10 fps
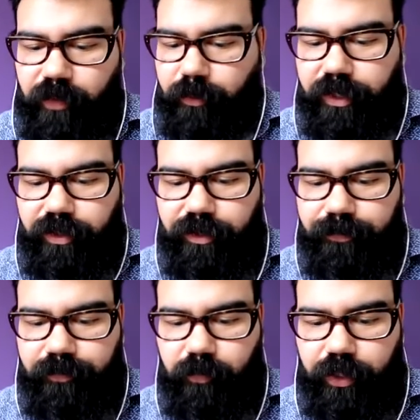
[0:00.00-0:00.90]
which
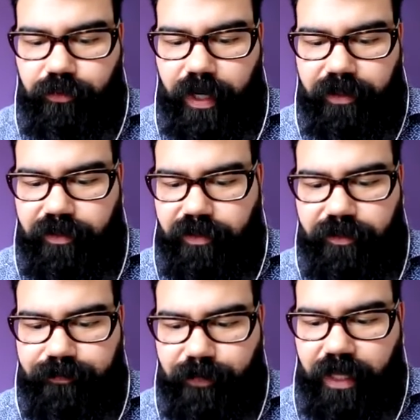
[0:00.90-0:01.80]

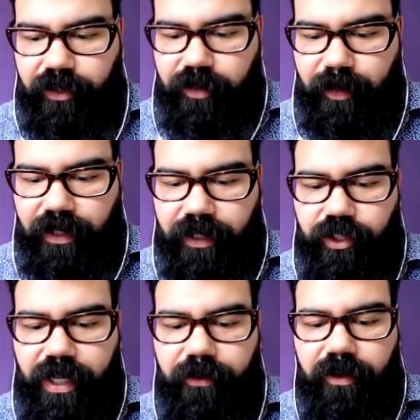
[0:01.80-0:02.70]
ranks English speaking in
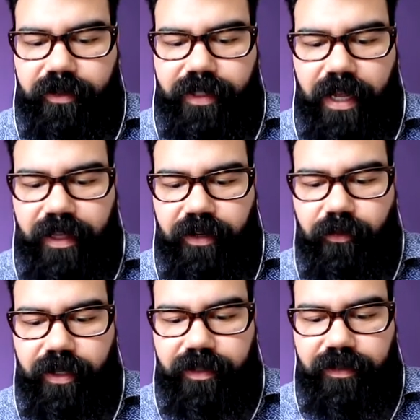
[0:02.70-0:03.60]
general, Thailand
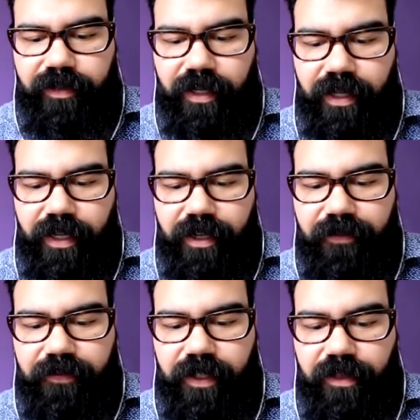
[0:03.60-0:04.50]
was
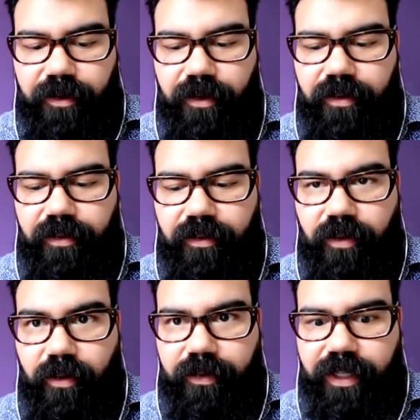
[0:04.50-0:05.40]
53rd,
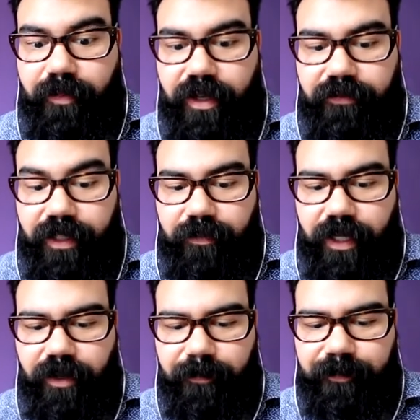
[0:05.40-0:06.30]
only above
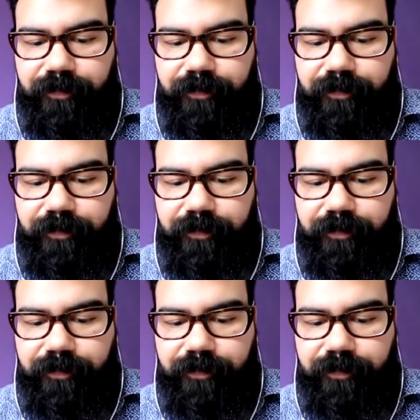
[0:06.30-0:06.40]
Libya.